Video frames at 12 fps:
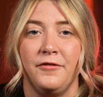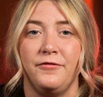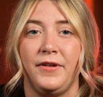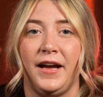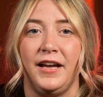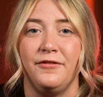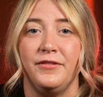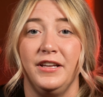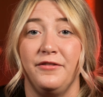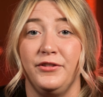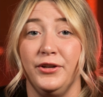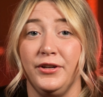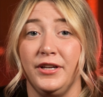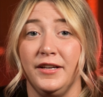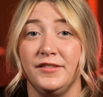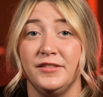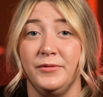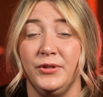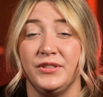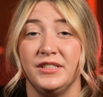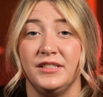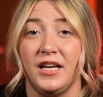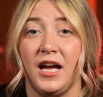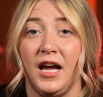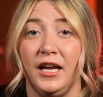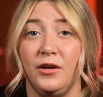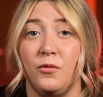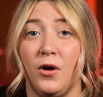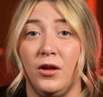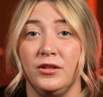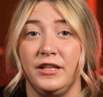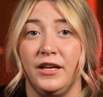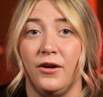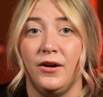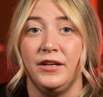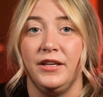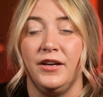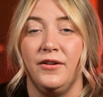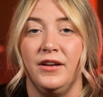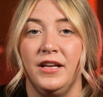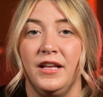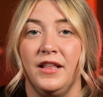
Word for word: Five, if your customer is into high-quality audio,